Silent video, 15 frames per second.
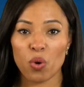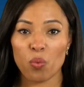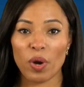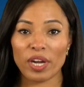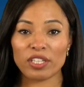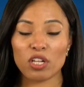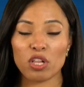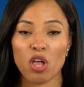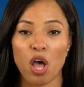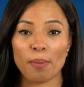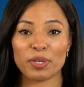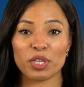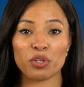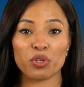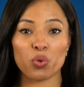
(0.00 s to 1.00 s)
1
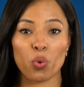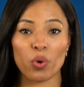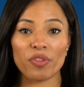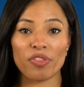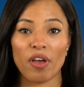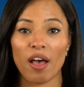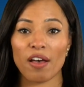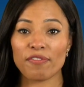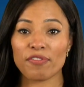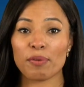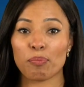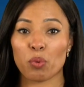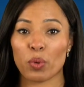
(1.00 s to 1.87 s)
kilometer north of the